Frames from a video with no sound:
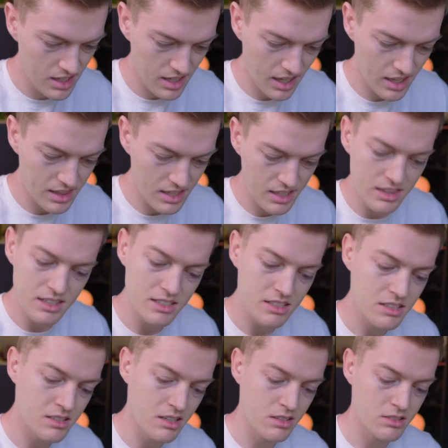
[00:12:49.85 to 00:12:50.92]
And then this
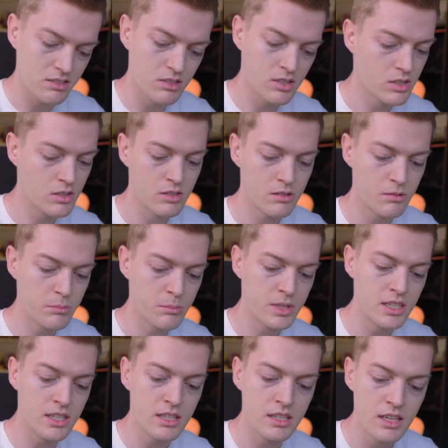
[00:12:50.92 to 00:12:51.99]
is also
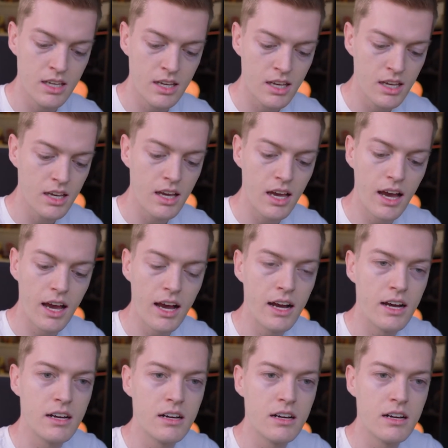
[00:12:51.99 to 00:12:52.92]
me at,